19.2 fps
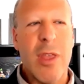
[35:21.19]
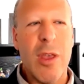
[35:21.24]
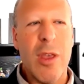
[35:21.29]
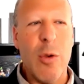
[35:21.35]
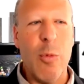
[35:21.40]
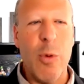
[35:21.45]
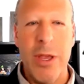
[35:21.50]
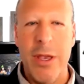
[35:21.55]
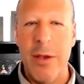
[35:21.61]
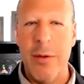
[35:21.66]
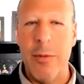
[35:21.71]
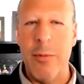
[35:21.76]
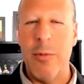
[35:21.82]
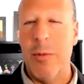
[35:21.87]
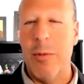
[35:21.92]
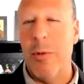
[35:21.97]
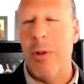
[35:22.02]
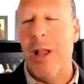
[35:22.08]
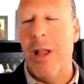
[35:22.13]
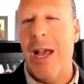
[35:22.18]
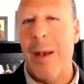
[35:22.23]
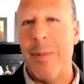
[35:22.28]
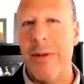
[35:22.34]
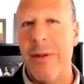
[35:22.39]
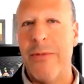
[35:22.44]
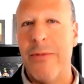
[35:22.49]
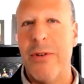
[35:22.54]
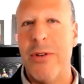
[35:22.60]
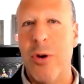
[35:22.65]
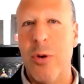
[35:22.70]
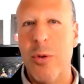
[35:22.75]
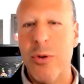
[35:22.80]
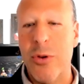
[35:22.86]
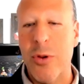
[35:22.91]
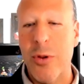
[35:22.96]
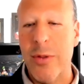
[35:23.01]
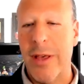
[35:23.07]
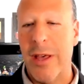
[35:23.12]
what will happen if you don't
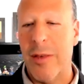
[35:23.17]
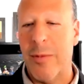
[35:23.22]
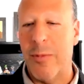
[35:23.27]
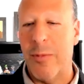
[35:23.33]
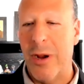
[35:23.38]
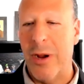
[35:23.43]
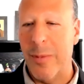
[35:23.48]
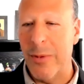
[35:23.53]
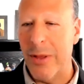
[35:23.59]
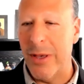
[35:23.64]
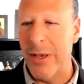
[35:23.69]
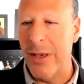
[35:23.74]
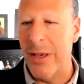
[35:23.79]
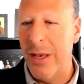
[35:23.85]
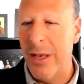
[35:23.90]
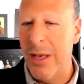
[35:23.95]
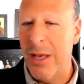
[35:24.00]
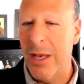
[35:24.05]
do things properly,